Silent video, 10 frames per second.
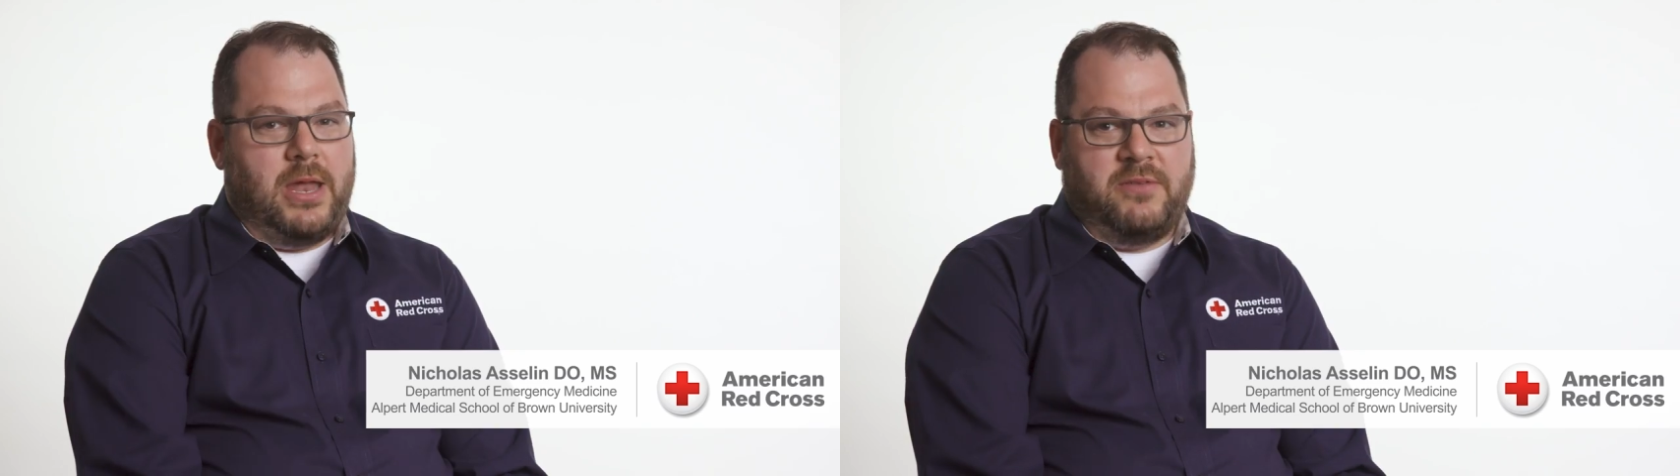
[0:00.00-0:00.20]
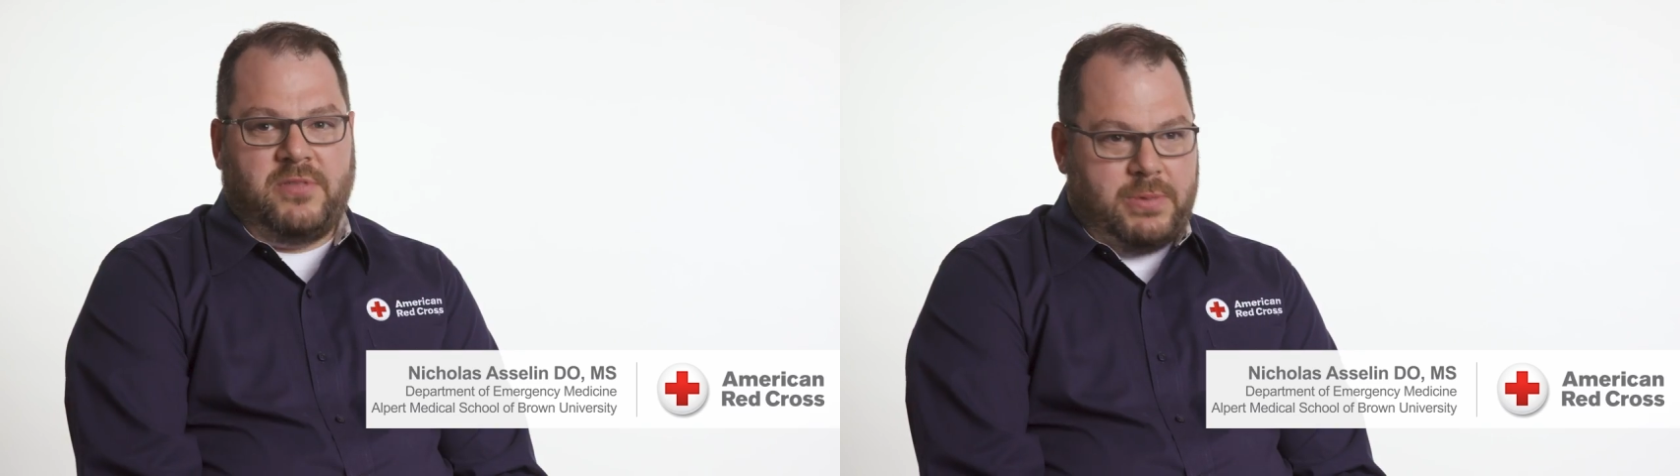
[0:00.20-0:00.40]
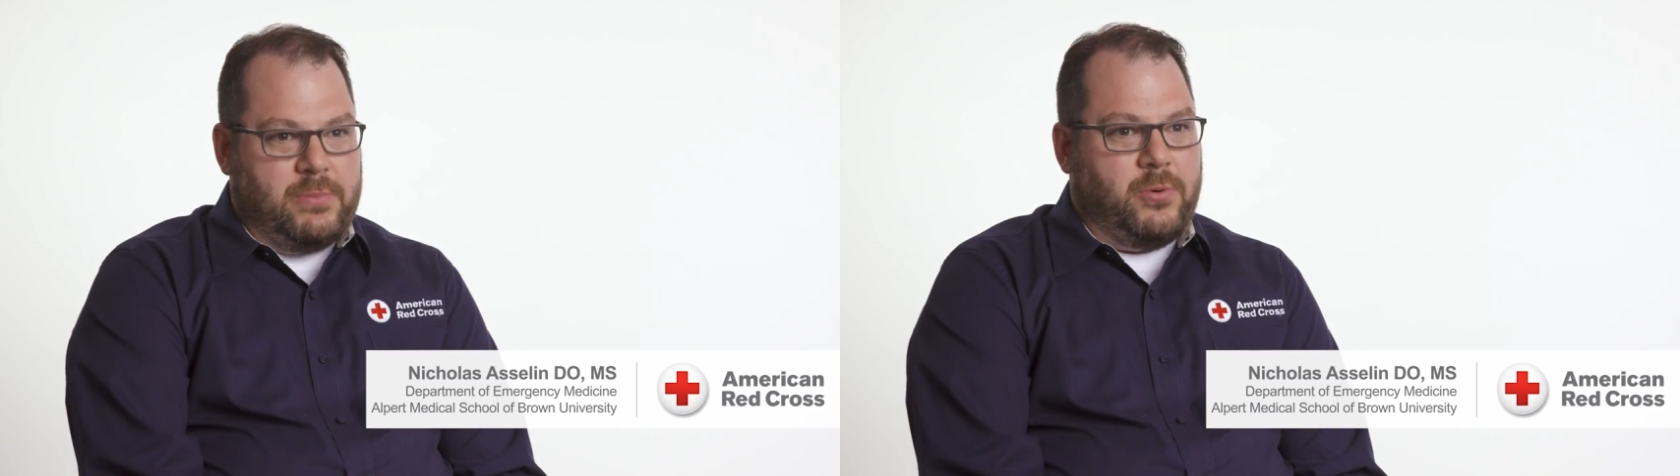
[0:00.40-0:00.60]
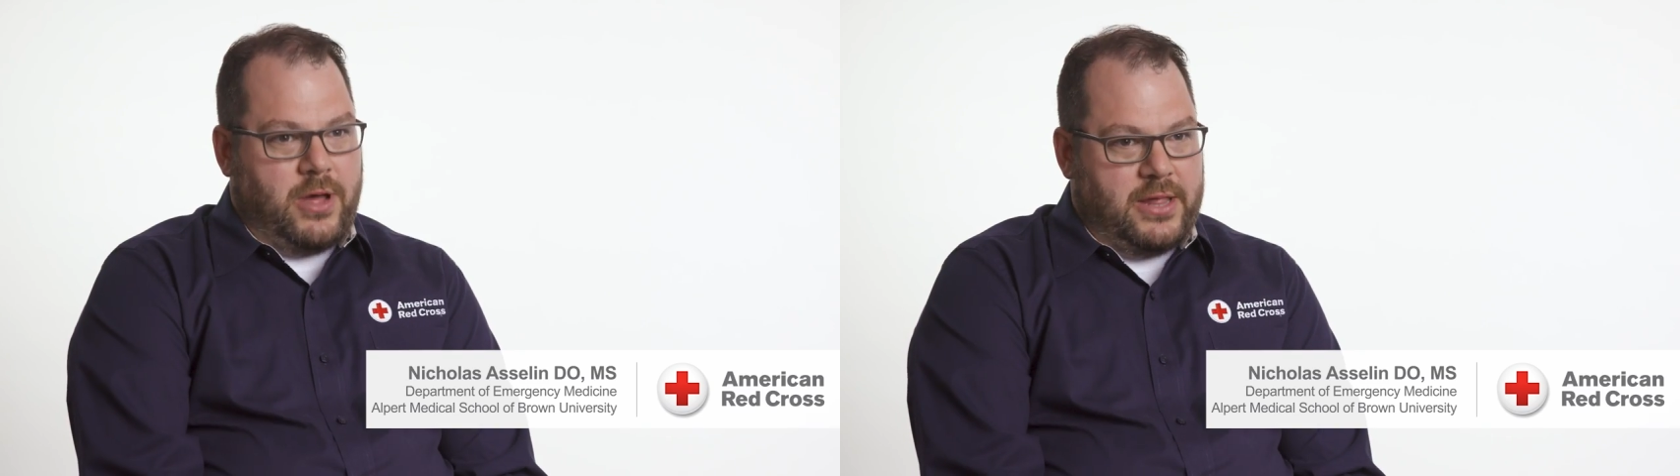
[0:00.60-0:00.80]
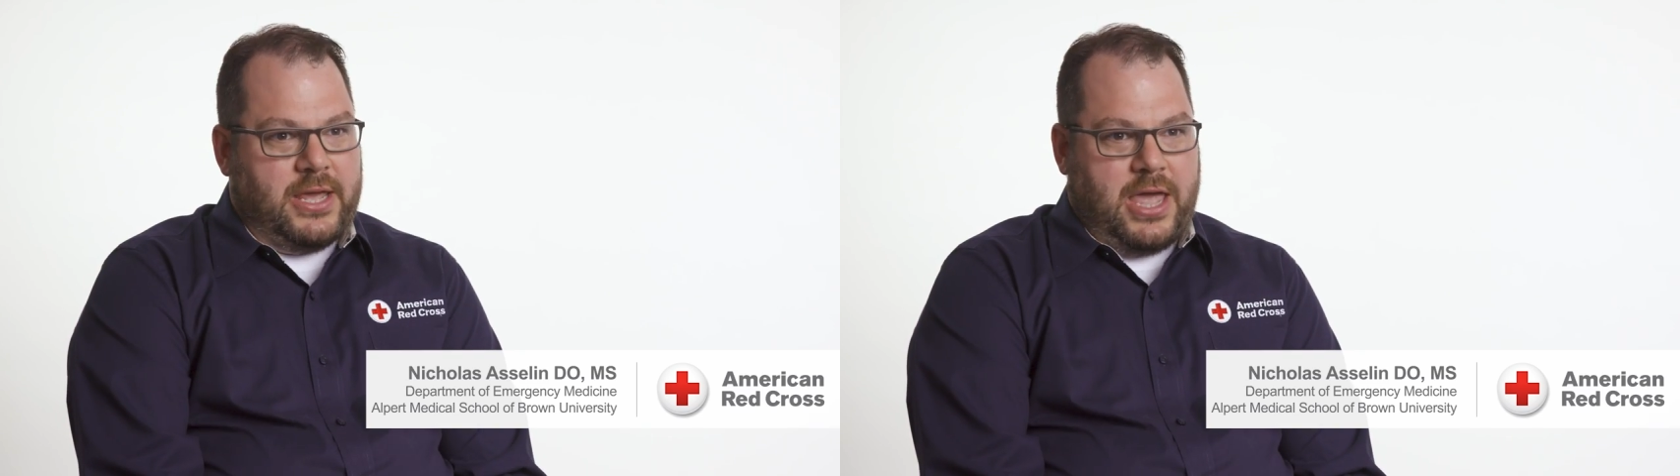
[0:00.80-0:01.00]
Many of the people
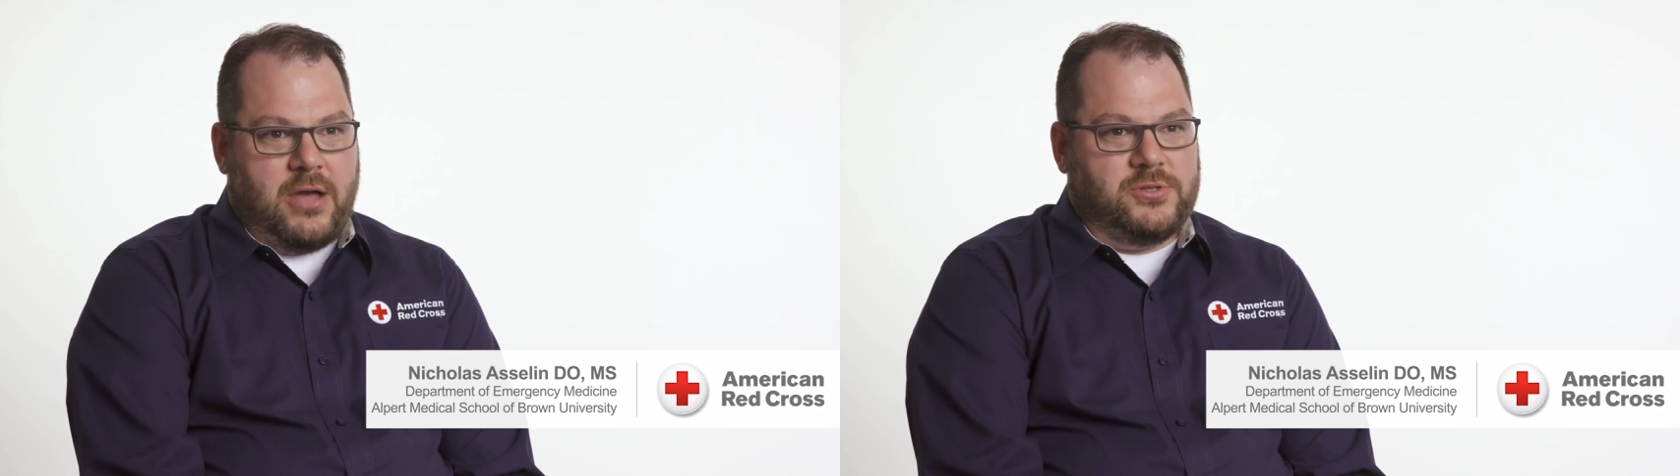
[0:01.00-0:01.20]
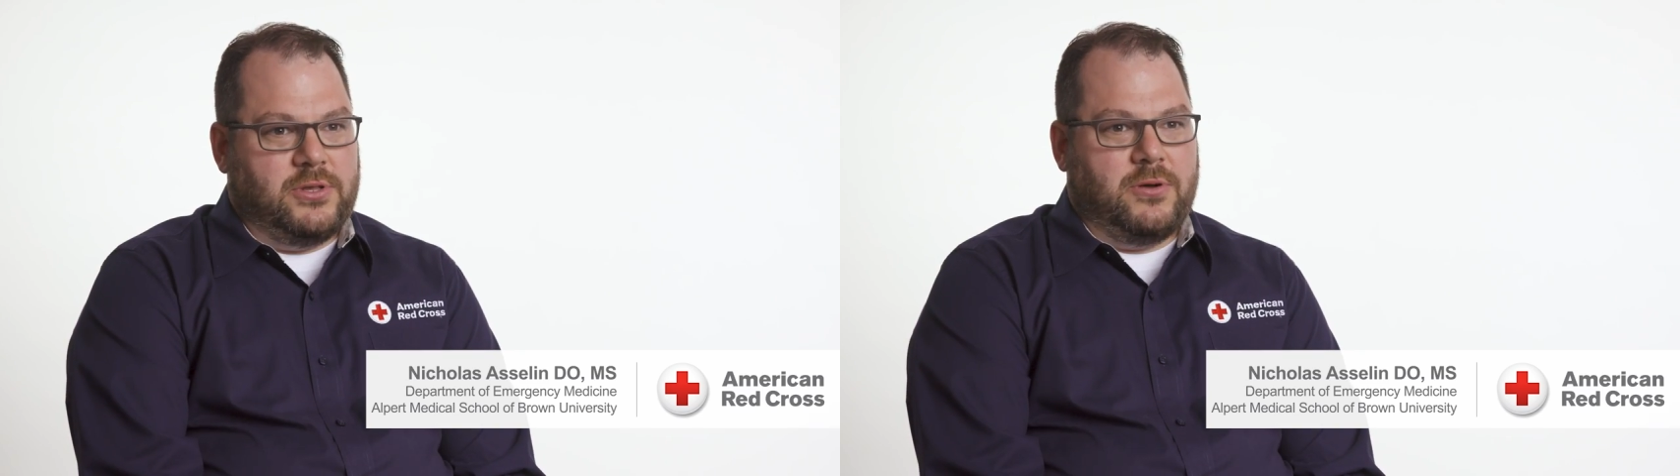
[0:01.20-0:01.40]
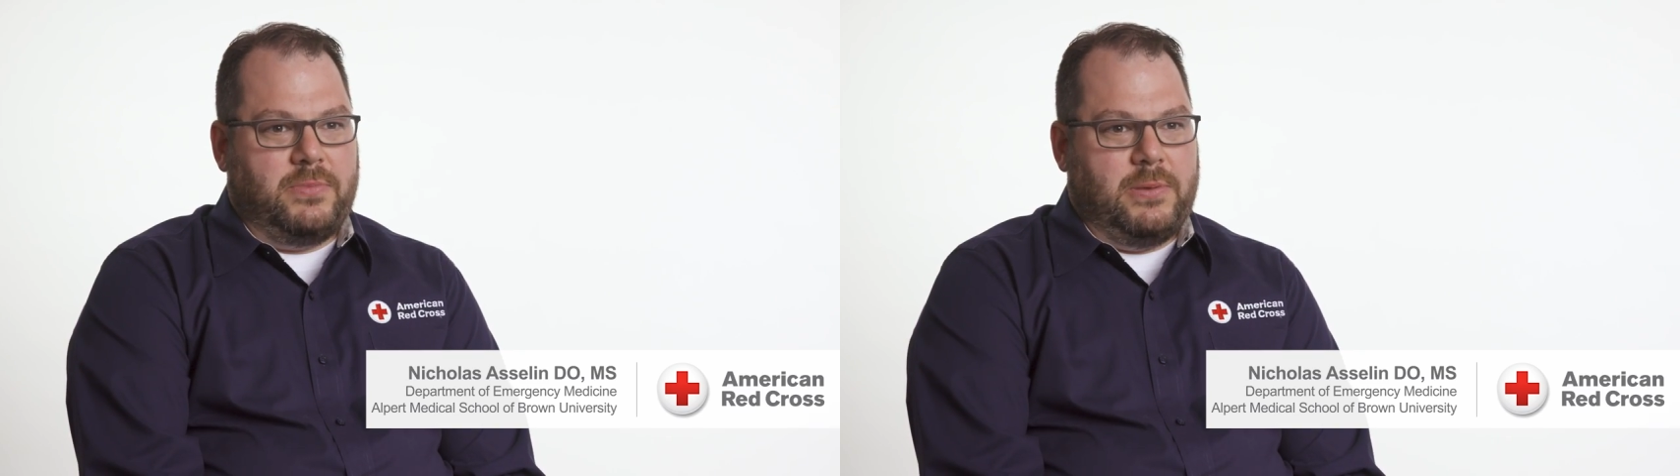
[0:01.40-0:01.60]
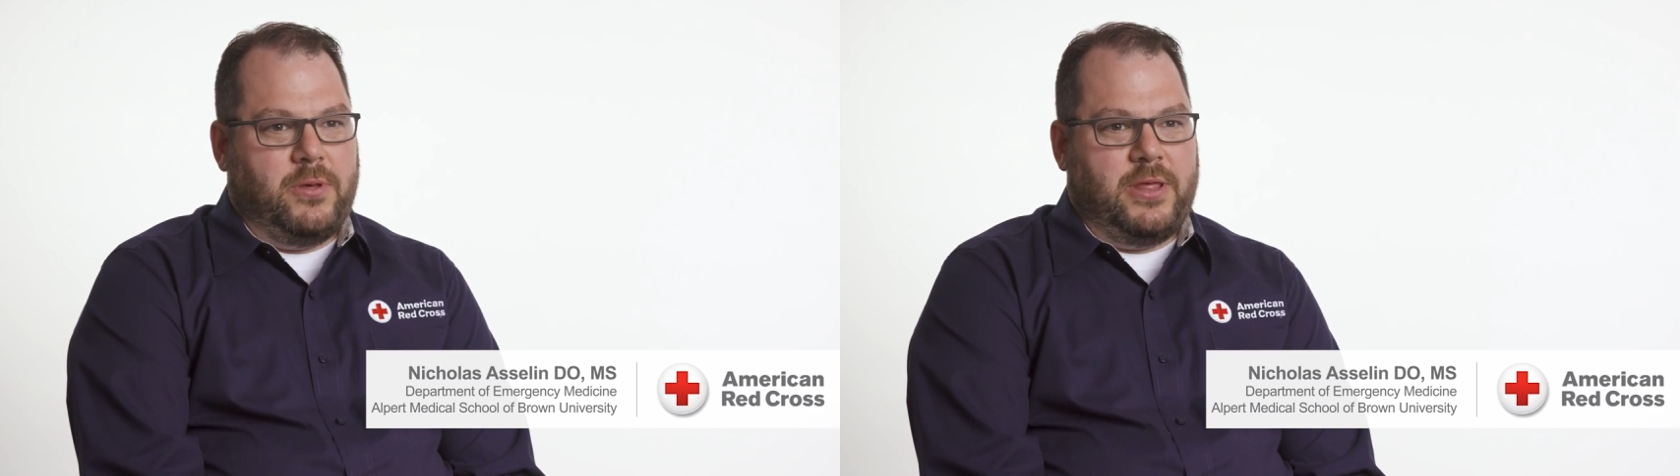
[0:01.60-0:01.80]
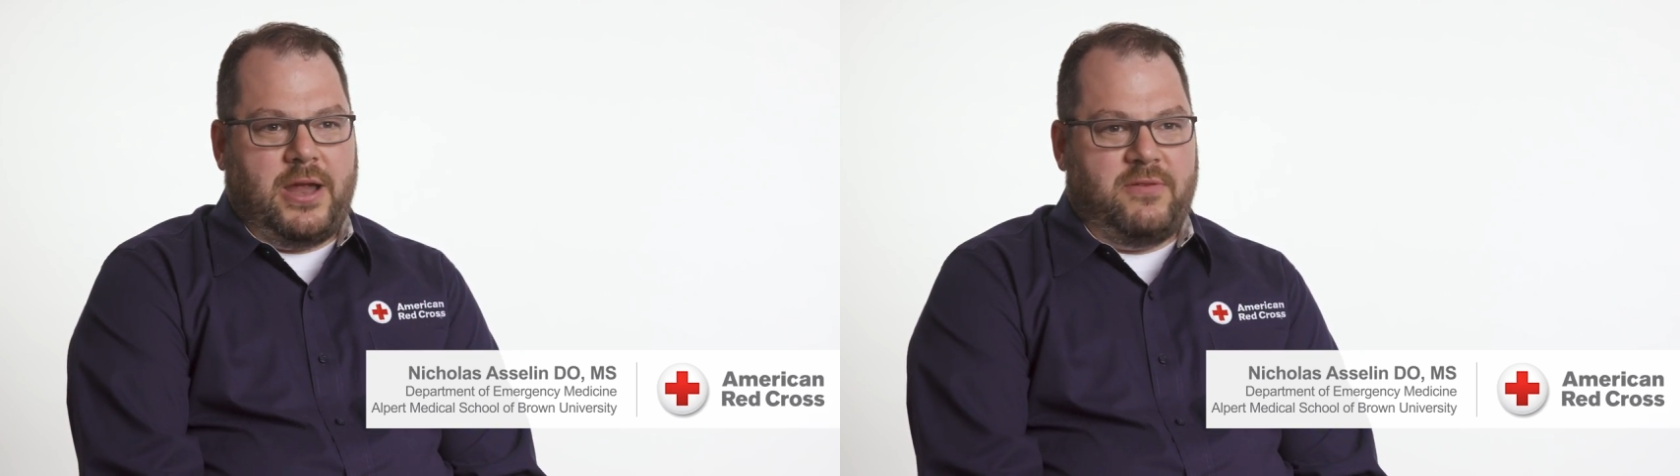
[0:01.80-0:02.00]
on the council are people that